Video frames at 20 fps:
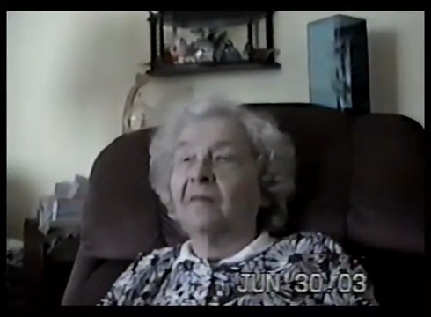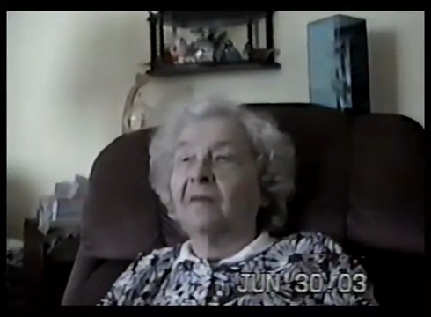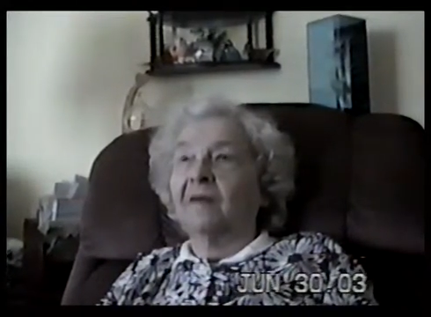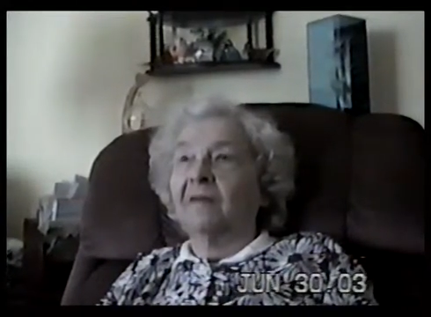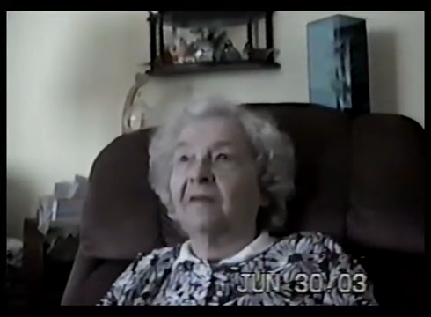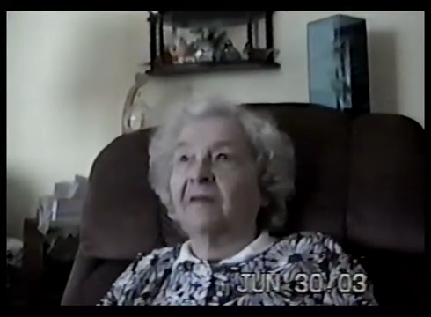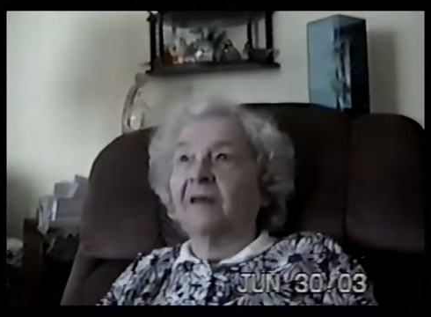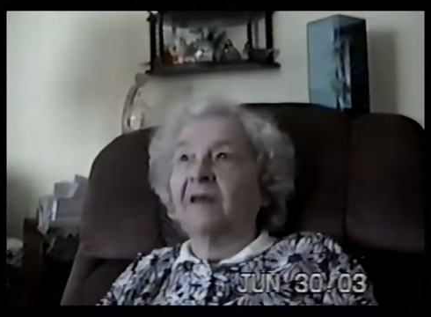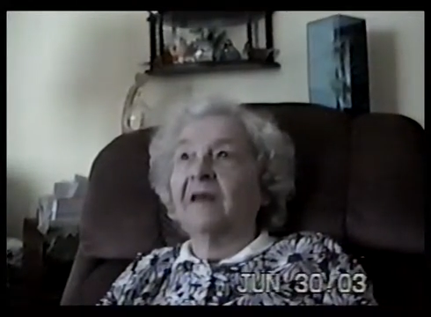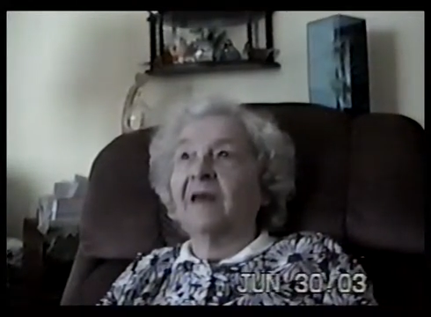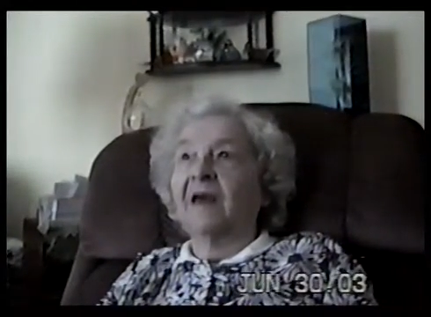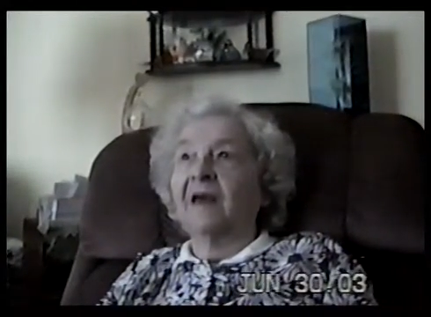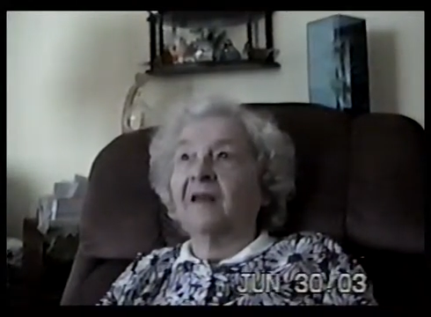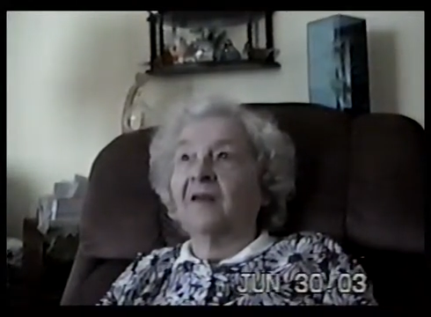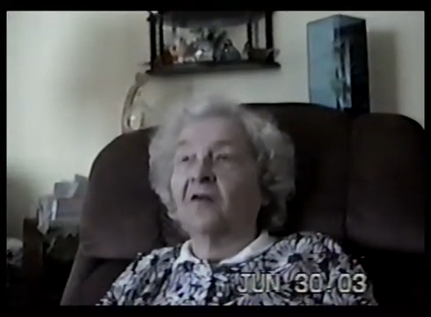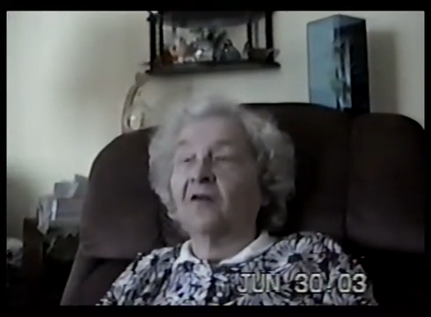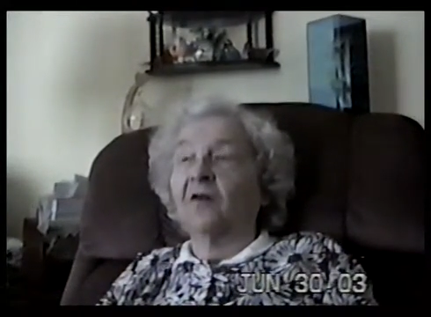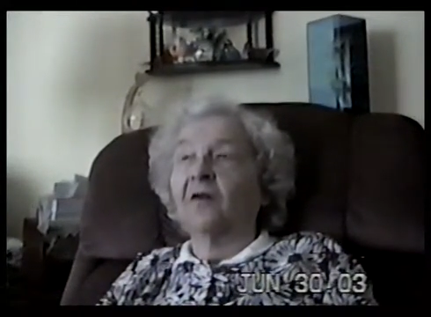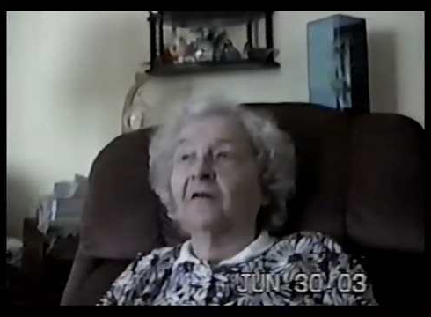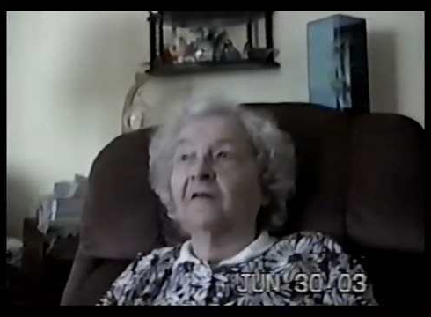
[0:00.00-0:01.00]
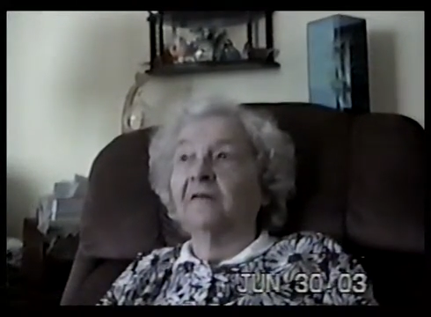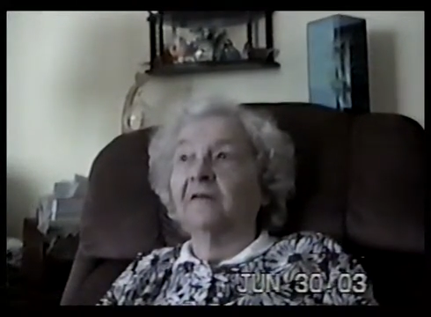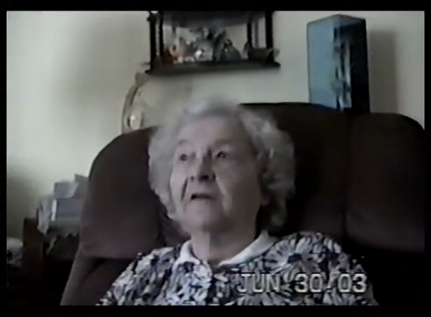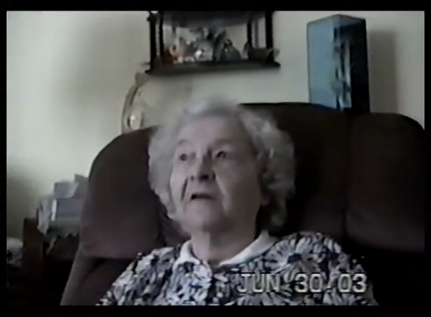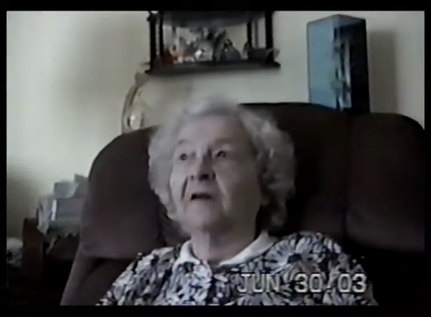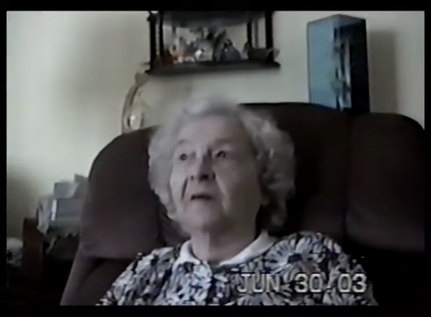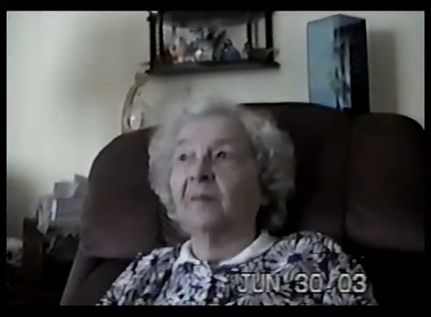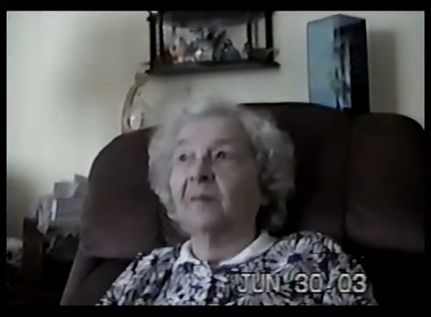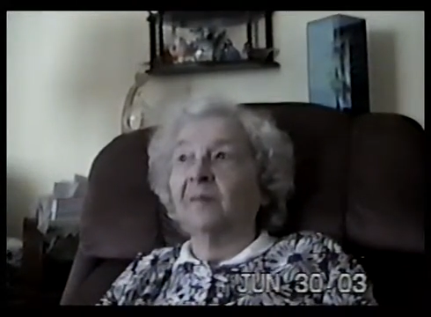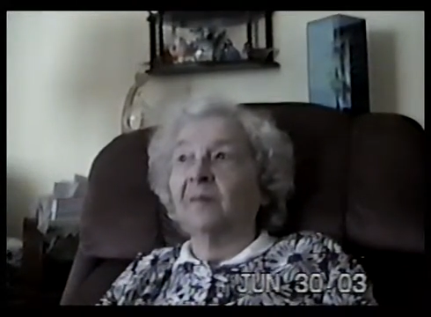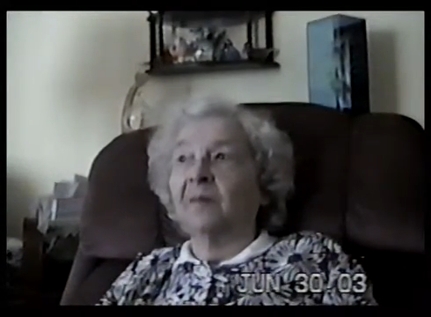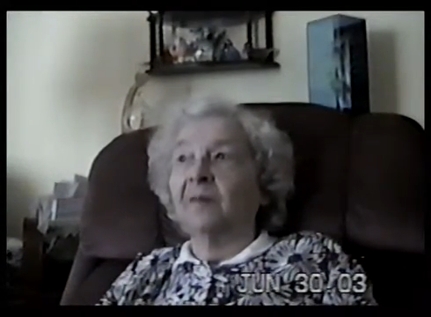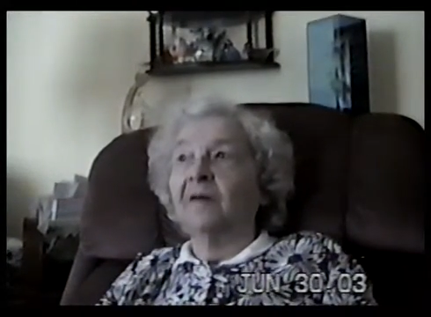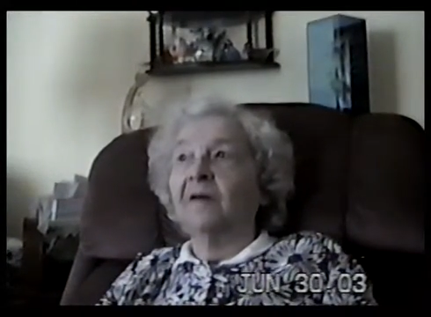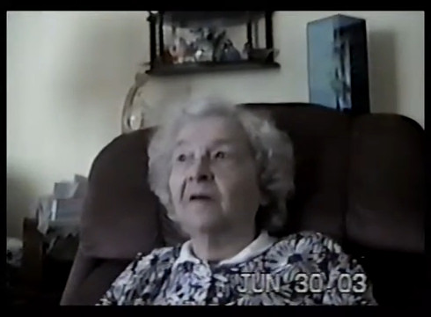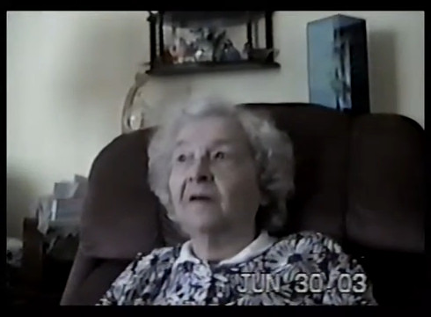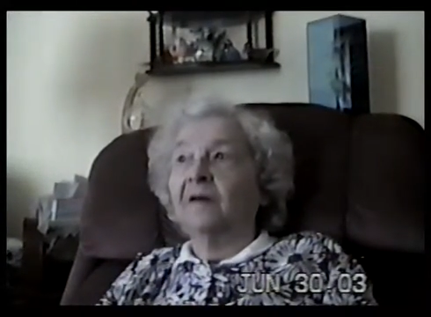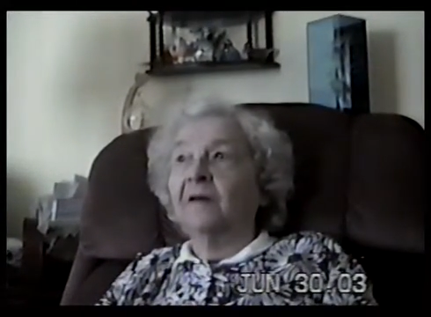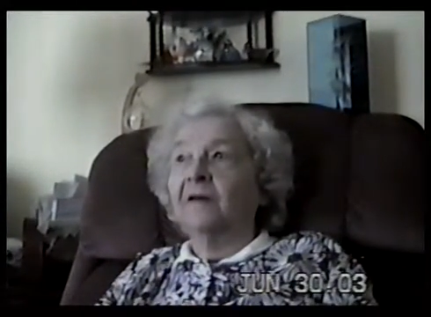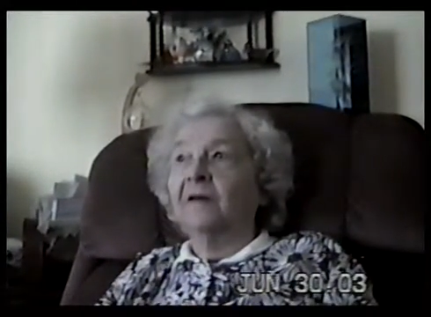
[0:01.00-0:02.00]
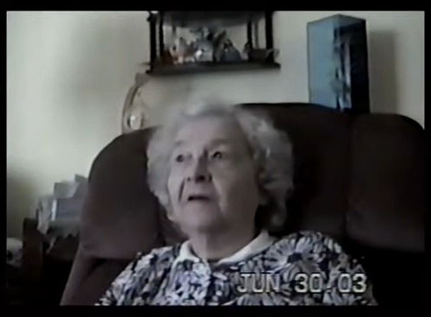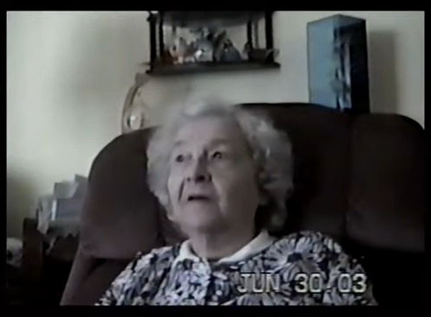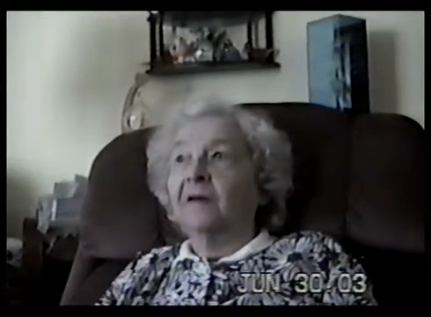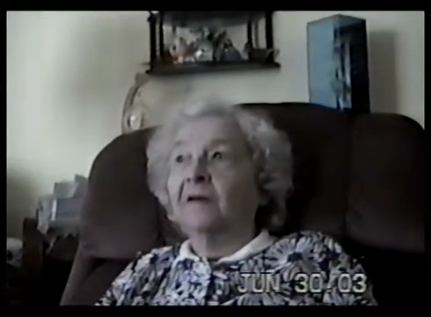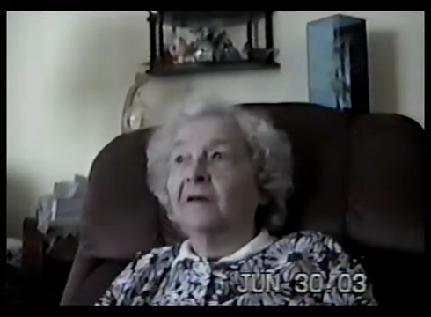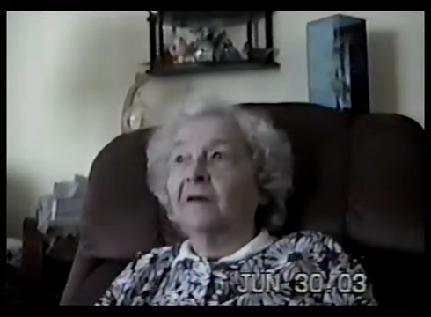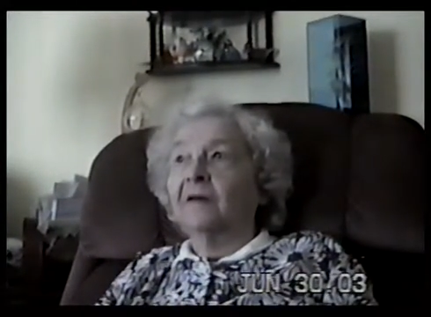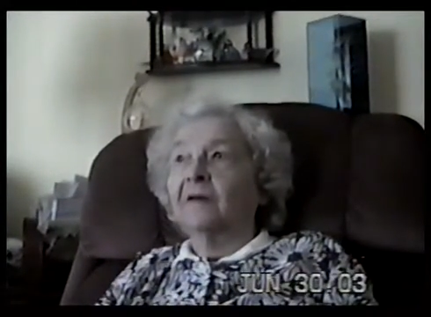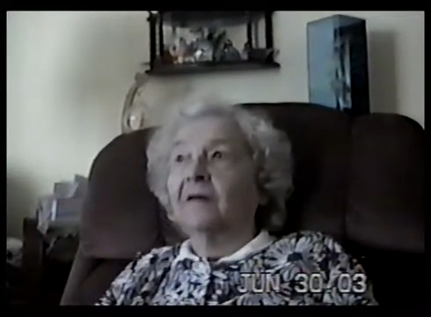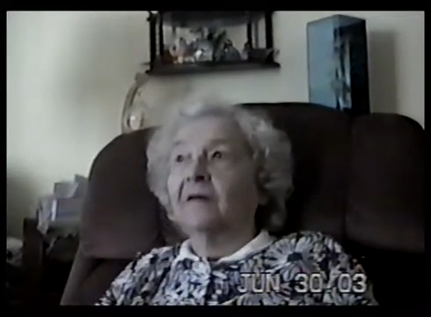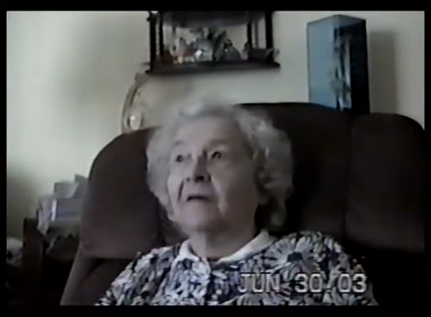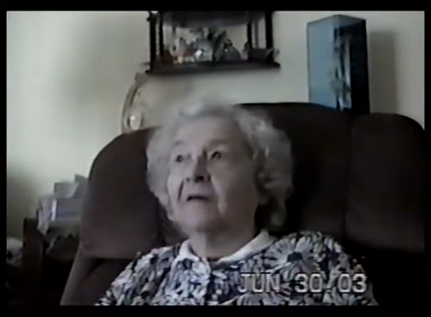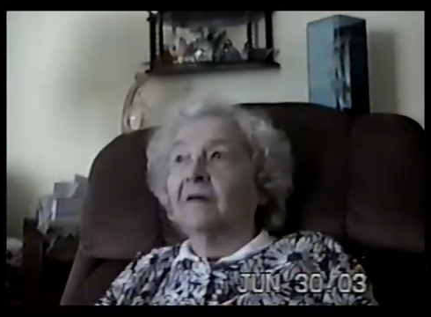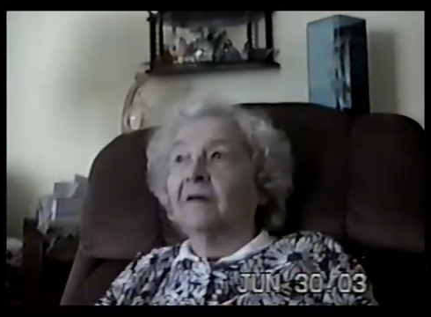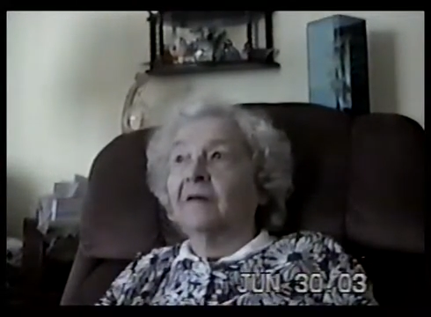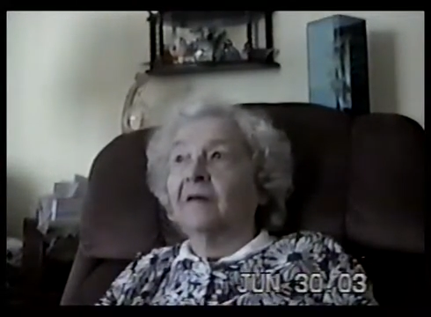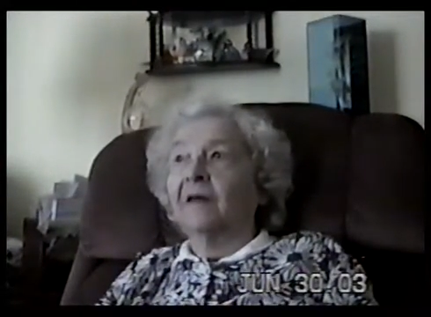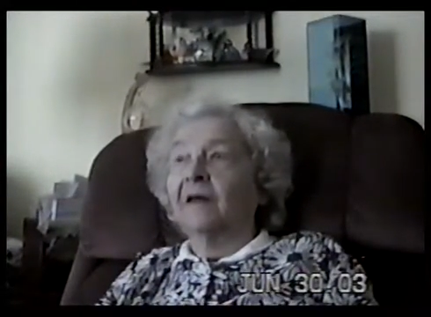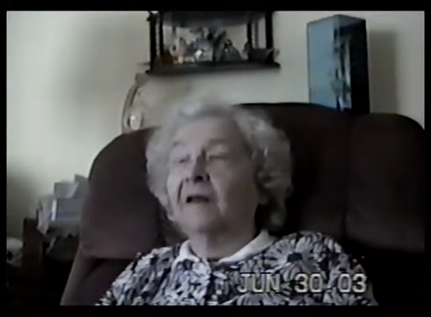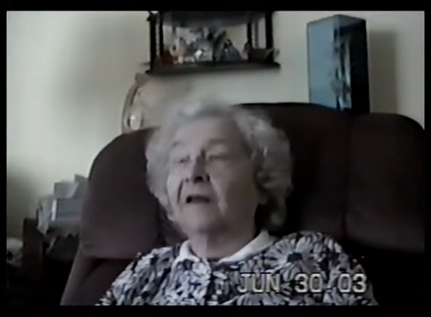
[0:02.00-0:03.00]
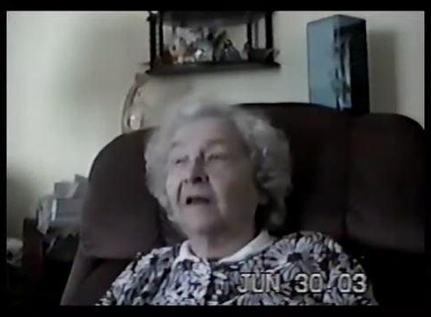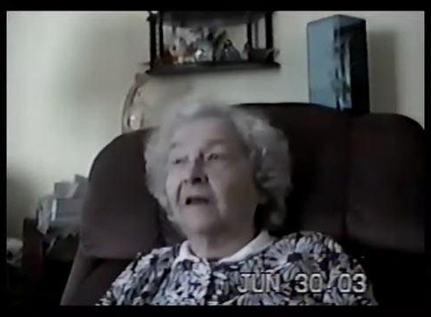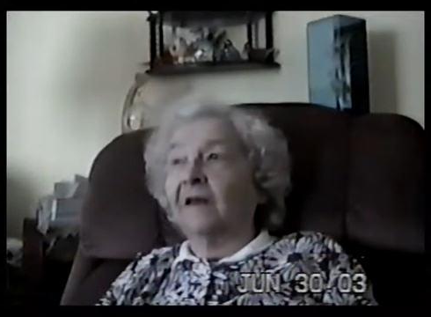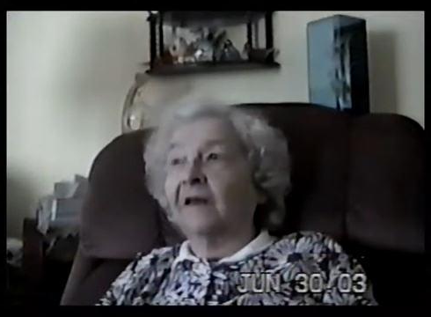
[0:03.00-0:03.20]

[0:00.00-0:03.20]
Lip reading: they had a hard time getting